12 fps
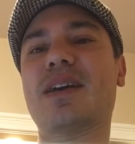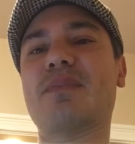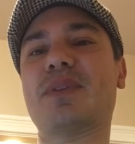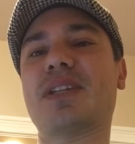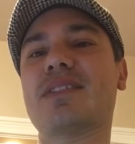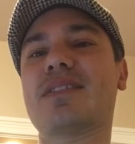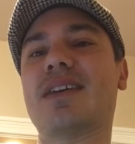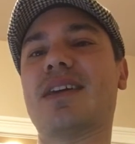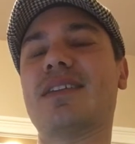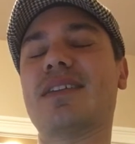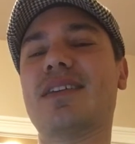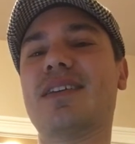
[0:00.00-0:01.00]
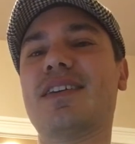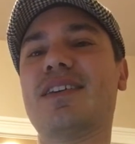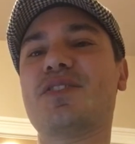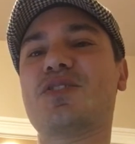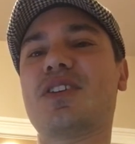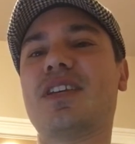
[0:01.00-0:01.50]
companies that
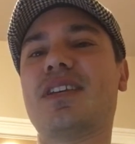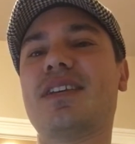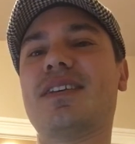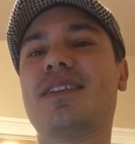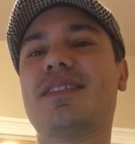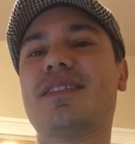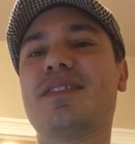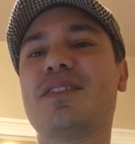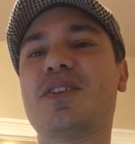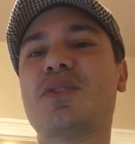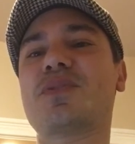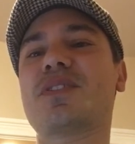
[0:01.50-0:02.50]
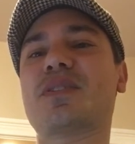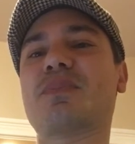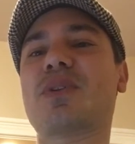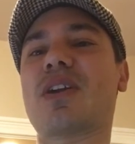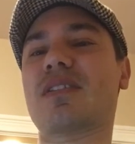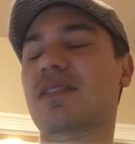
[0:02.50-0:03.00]
she uses the
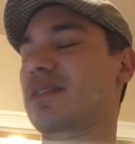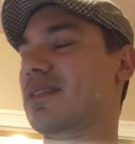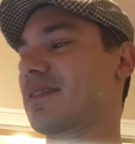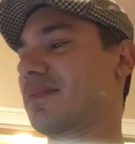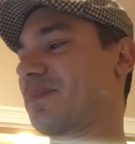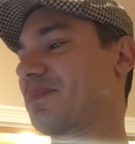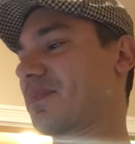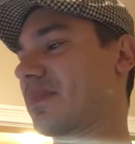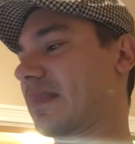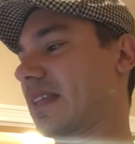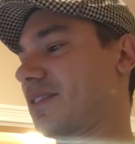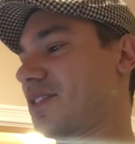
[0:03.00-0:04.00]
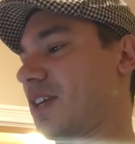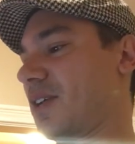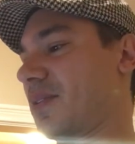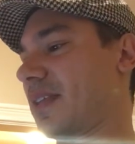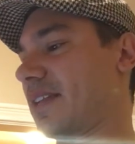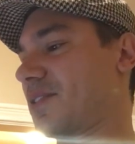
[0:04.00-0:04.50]
products.
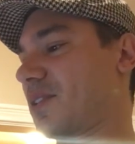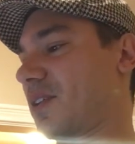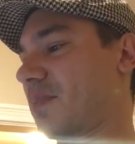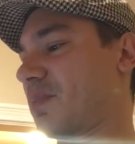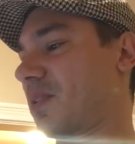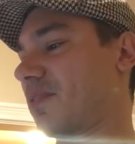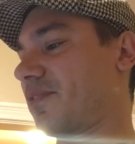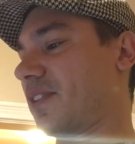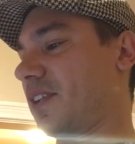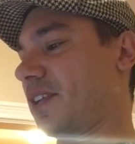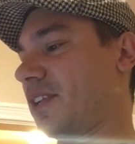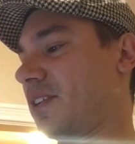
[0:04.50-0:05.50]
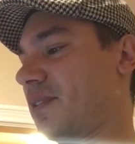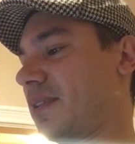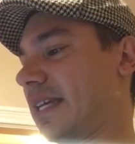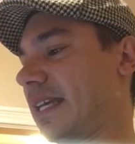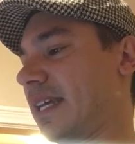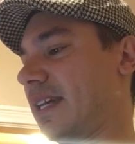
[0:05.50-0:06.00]
So that's her
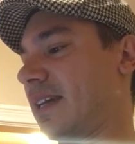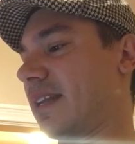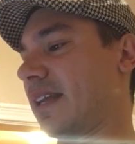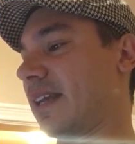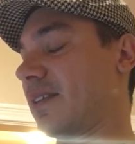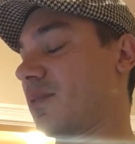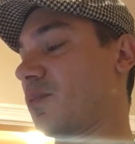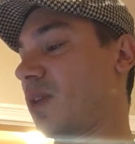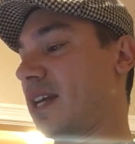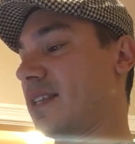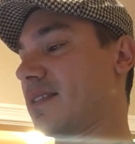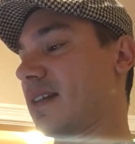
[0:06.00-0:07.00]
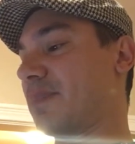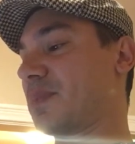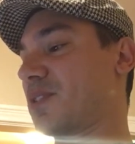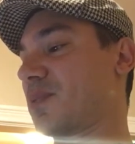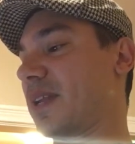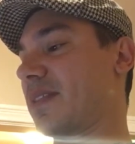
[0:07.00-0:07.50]
portfolio, and it was up
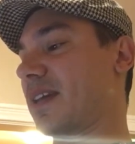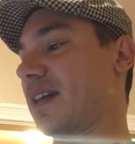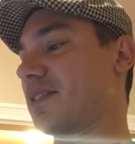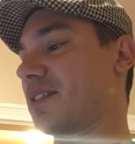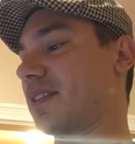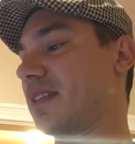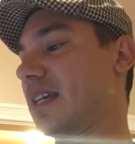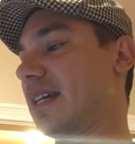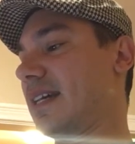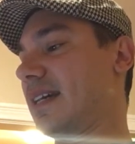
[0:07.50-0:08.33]
to $20,000.